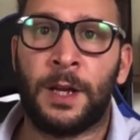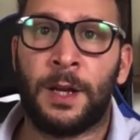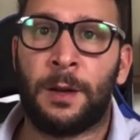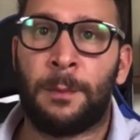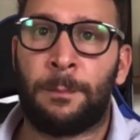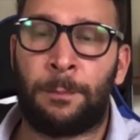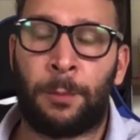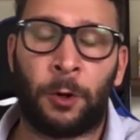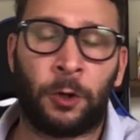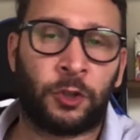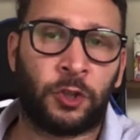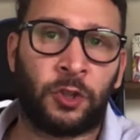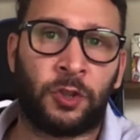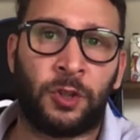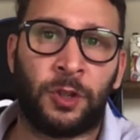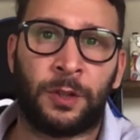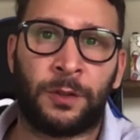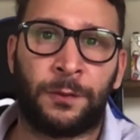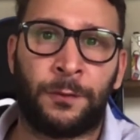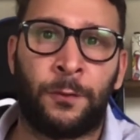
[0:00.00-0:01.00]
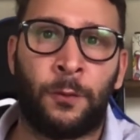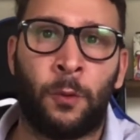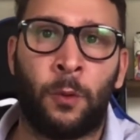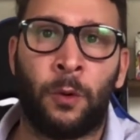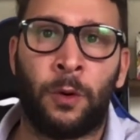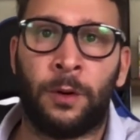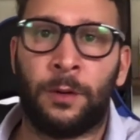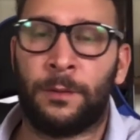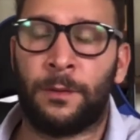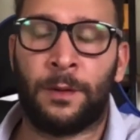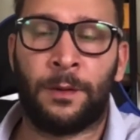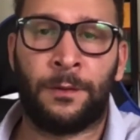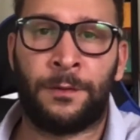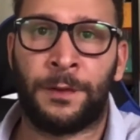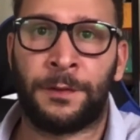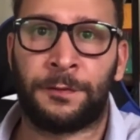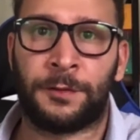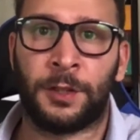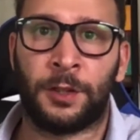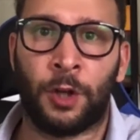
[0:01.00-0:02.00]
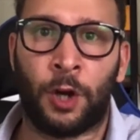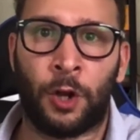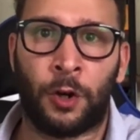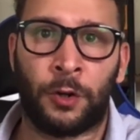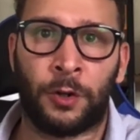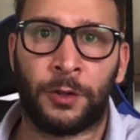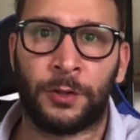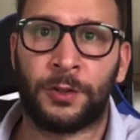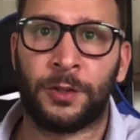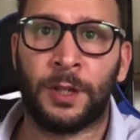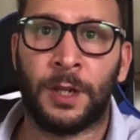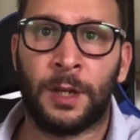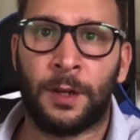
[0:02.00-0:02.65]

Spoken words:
purchases for $50,